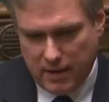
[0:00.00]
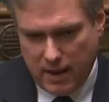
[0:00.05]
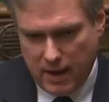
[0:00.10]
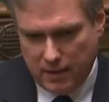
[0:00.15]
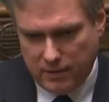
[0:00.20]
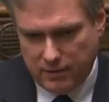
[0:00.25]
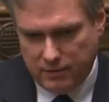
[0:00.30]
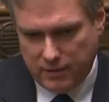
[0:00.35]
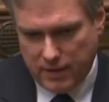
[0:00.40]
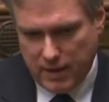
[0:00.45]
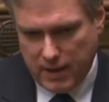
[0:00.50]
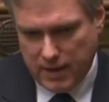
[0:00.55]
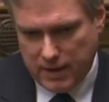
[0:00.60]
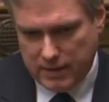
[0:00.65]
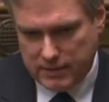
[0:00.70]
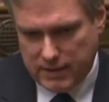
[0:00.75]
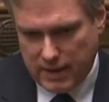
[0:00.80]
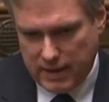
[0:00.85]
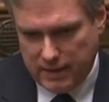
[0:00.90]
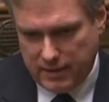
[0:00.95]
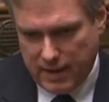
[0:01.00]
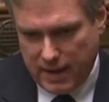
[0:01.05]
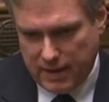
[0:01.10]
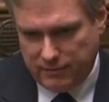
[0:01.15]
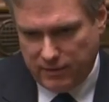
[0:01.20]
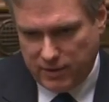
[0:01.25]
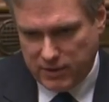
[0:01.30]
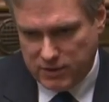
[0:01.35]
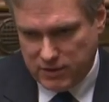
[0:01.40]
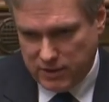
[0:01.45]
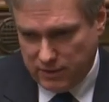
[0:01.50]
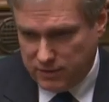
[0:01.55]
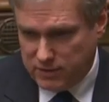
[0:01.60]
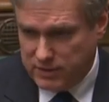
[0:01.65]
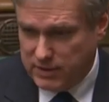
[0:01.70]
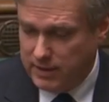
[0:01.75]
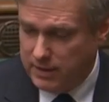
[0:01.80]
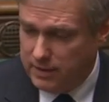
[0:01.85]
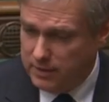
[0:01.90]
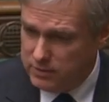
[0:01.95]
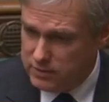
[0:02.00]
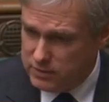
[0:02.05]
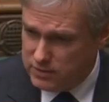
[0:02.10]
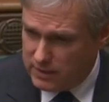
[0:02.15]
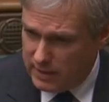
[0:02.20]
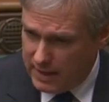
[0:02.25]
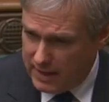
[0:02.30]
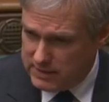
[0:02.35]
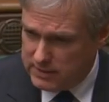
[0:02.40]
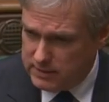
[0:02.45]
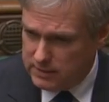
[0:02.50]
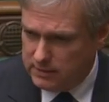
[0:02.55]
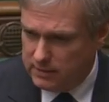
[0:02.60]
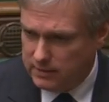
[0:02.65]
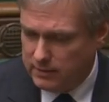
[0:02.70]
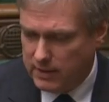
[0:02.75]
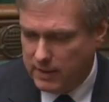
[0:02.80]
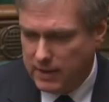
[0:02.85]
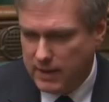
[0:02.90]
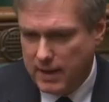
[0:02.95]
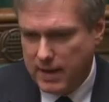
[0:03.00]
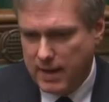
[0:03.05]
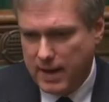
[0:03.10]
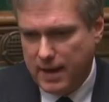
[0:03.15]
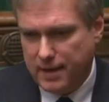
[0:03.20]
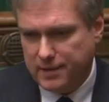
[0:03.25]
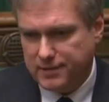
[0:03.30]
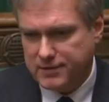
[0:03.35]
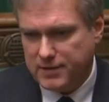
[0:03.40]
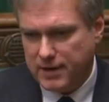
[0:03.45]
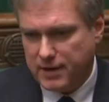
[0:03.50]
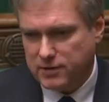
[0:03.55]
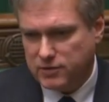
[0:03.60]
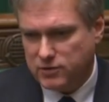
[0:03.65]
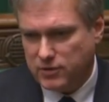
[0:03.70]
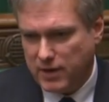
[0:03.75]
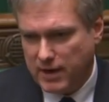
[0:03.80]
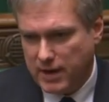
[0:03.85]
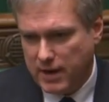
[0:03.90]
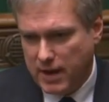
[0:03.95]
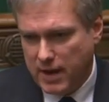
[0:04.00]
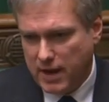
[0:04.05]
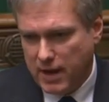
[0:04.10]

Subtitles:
of Health take that very seriously, and I was delighted that the Health Secretary